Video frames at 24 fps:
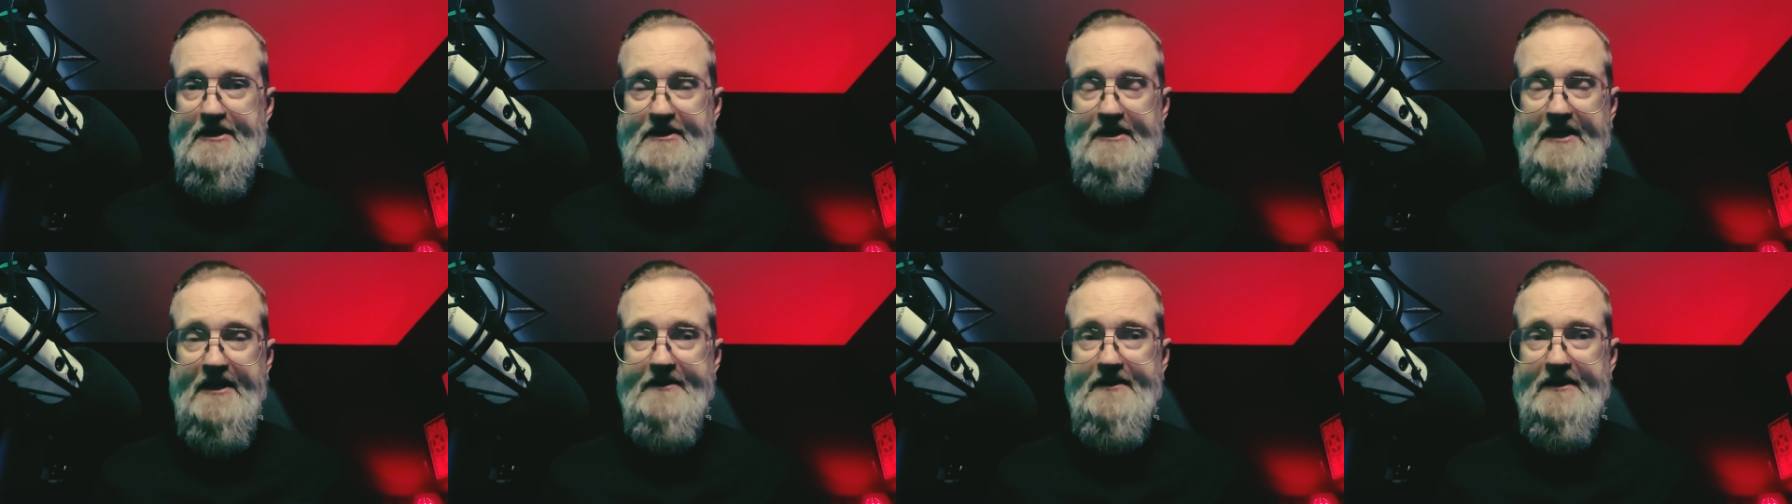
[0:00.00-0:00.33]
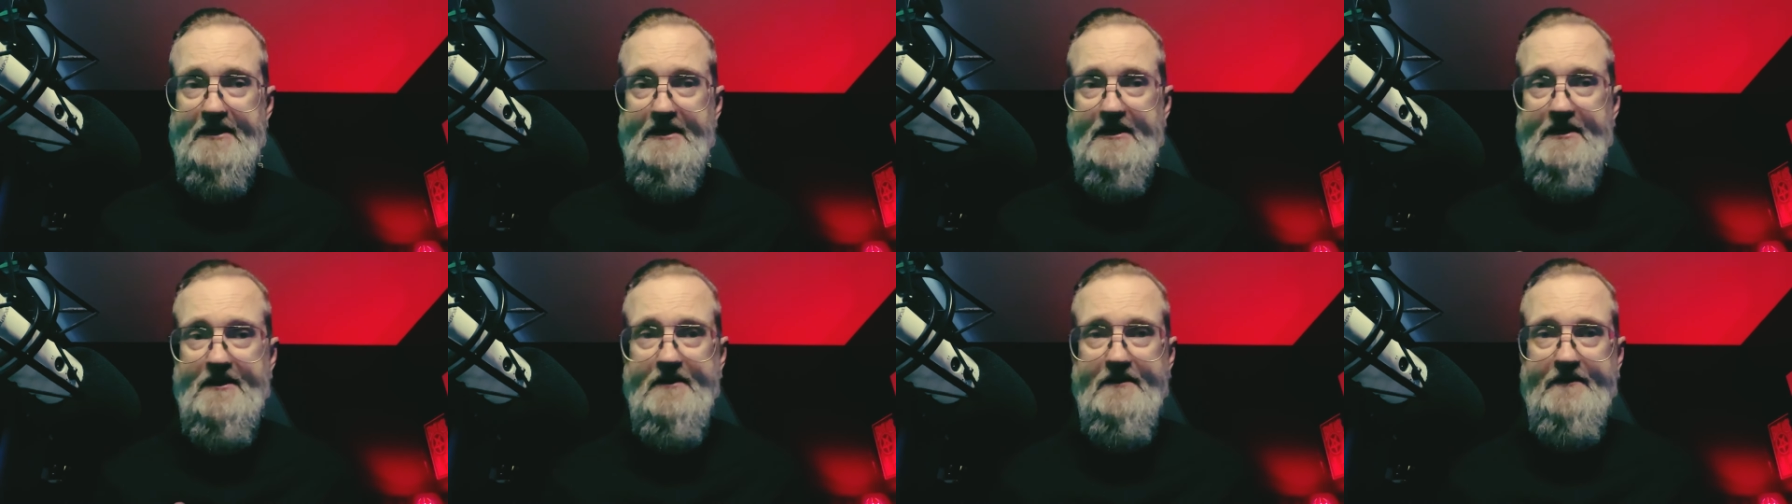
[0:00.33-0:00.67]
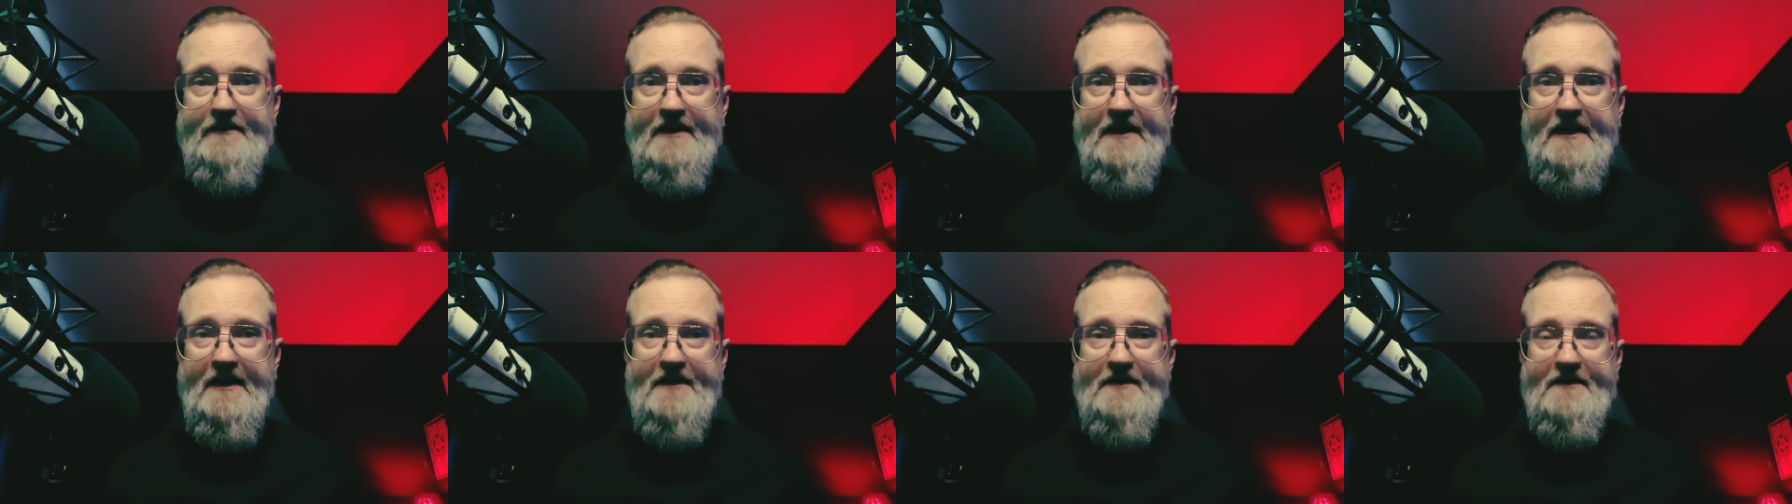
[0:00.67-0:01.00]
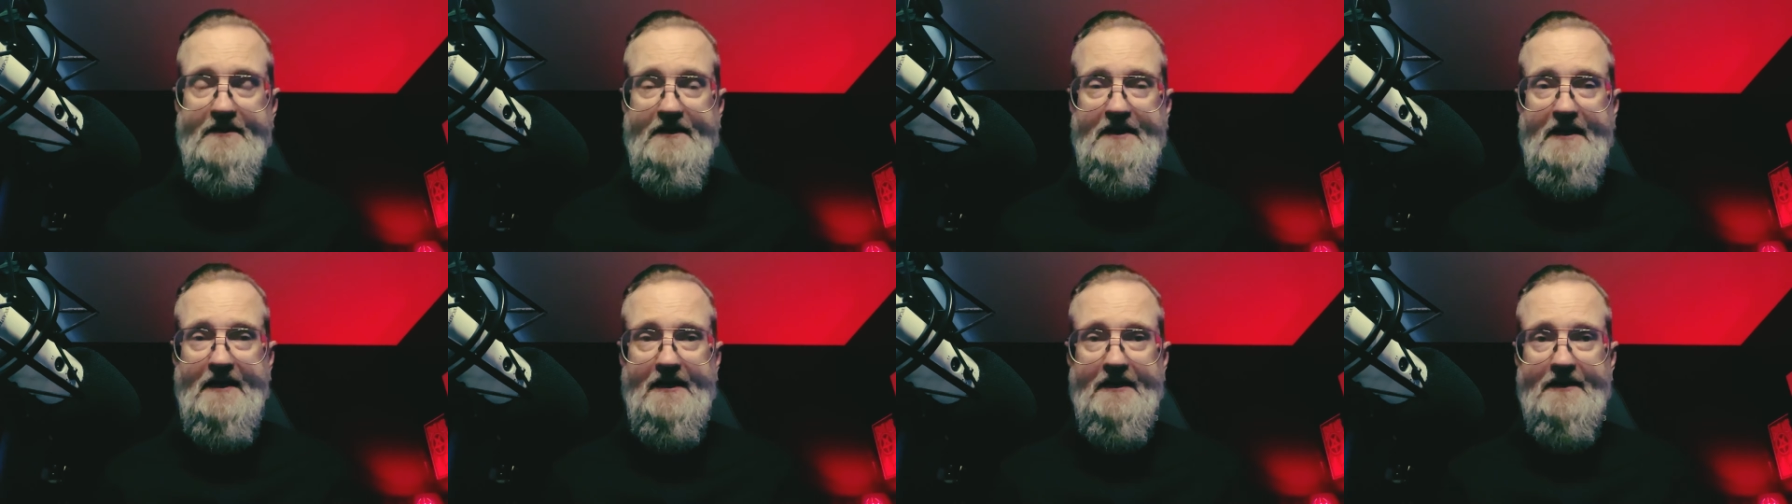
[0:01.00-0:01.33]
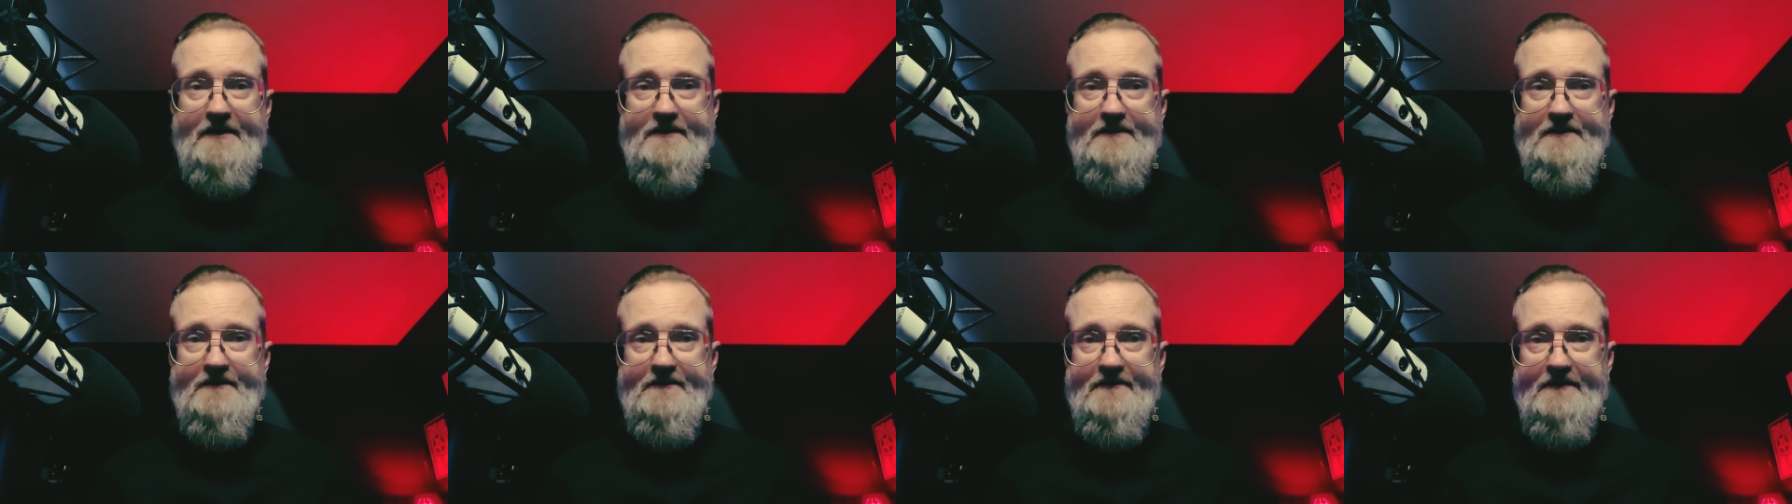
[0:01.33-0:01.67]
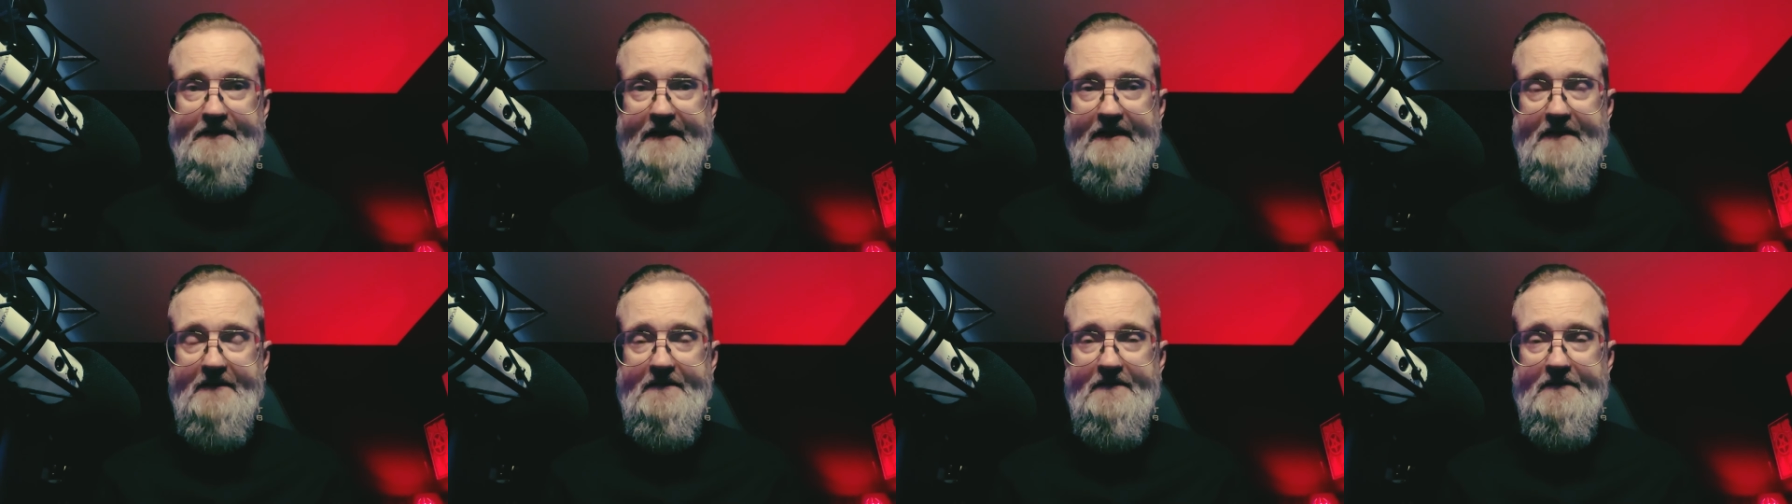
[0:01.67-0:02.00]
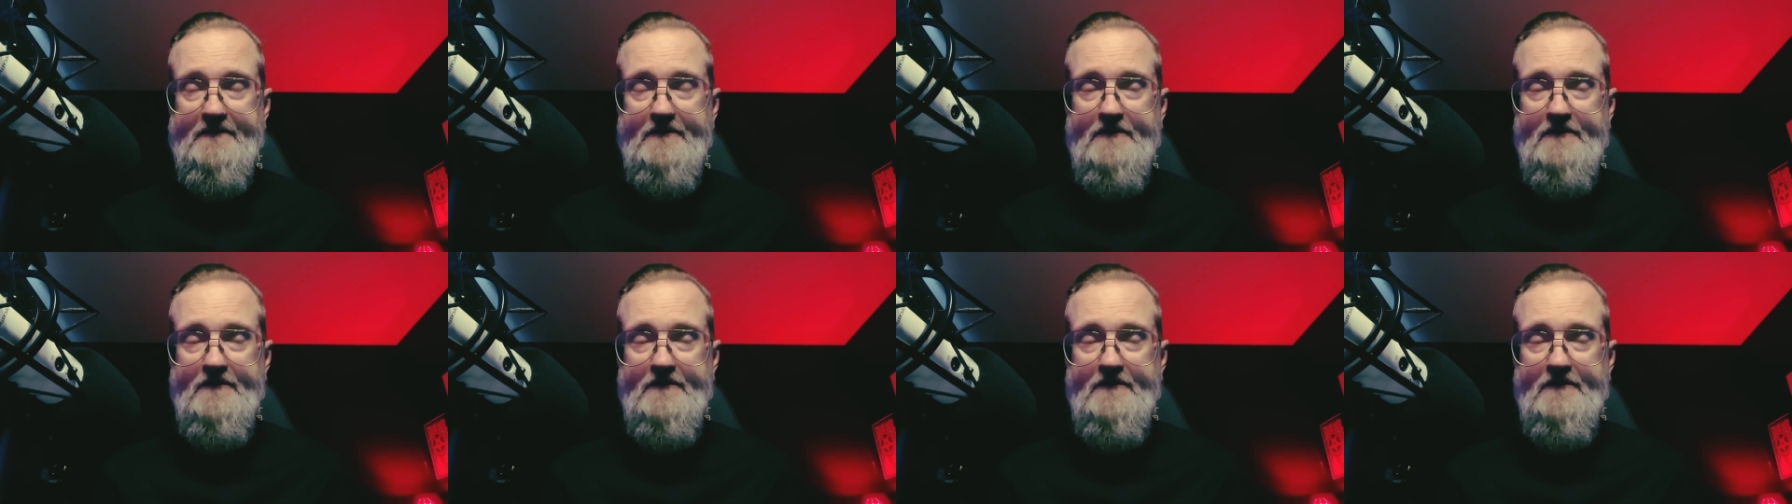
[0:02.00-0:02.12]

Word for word: nothing in here that that that